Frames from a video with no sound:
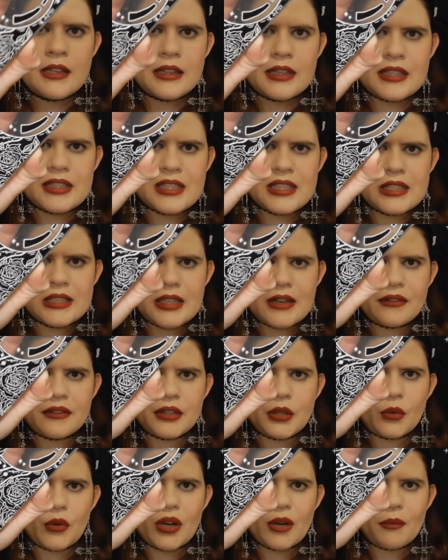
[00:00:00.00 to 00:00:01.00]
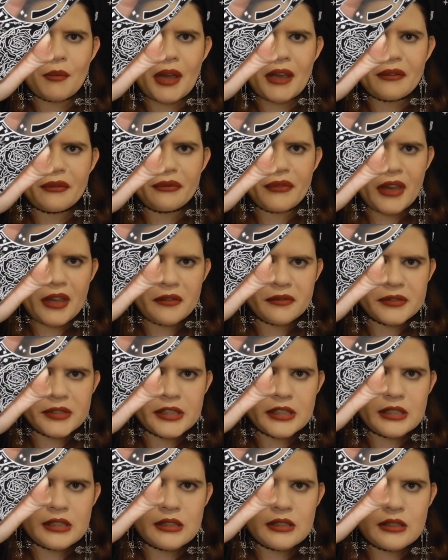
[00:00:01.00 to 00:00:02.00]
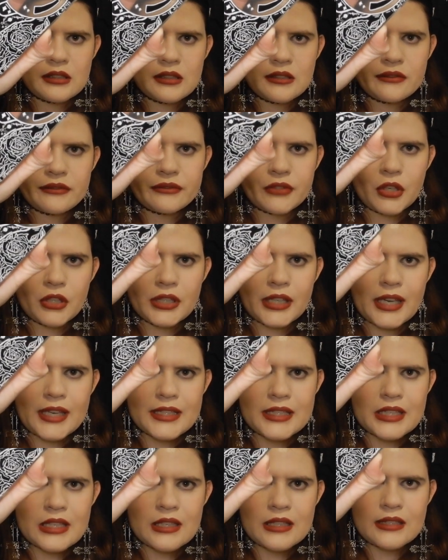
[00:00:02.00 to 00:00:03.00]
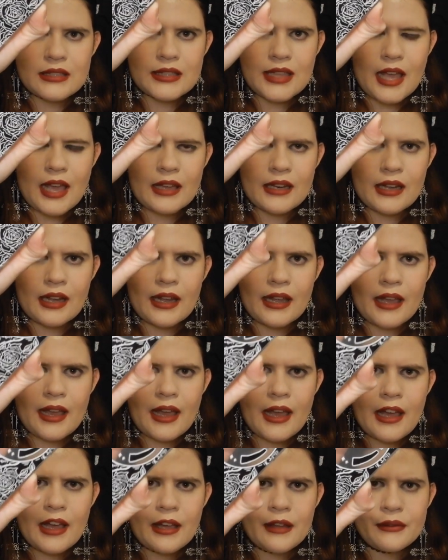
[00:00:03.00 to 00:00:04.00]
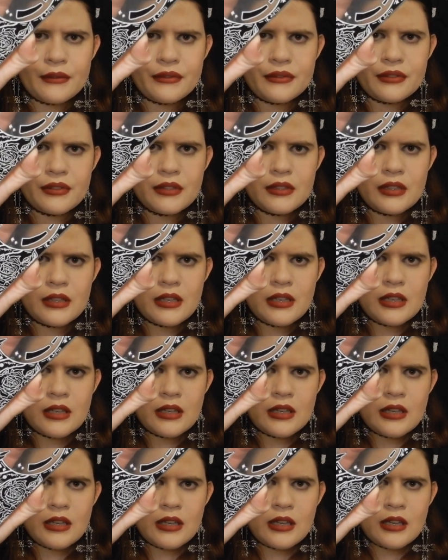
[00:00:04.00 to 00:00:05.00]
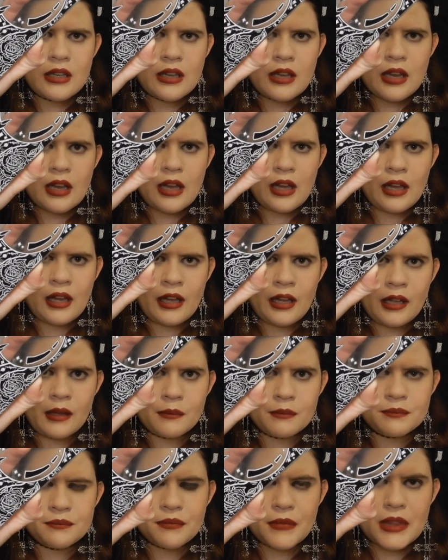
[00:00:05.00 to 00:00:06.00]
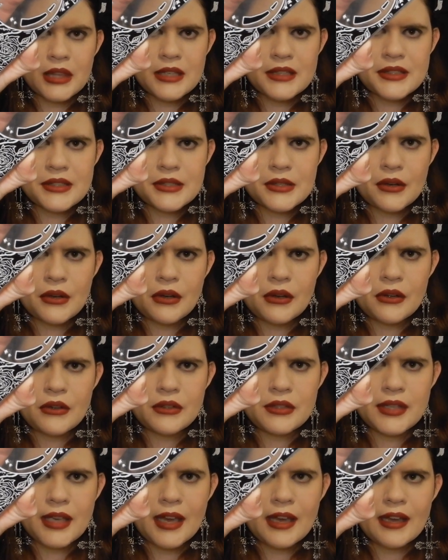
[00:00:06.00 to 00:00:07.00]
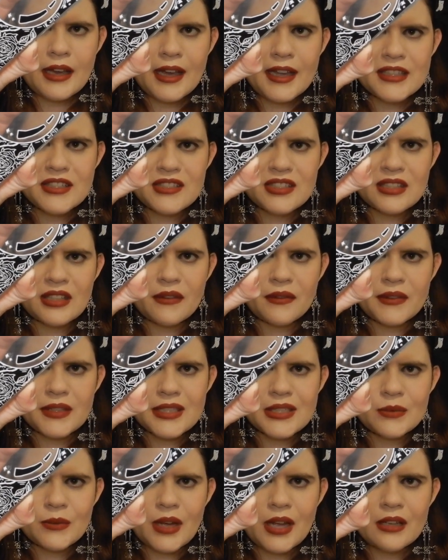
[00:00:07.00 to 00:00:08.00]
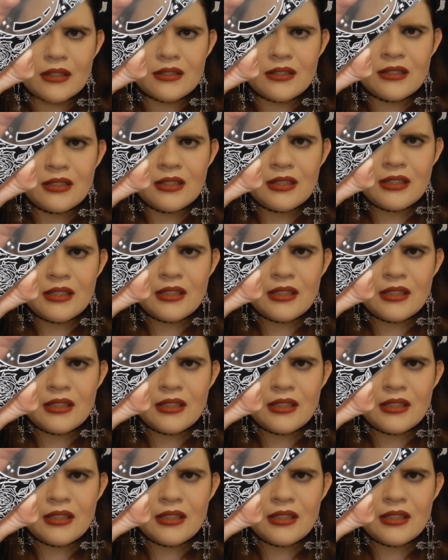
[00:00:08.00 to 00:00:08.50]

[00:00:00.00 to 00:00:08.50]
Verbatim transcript: This is definitely one of my favorite phone cases that I have. Um, so yeah, I just love this one.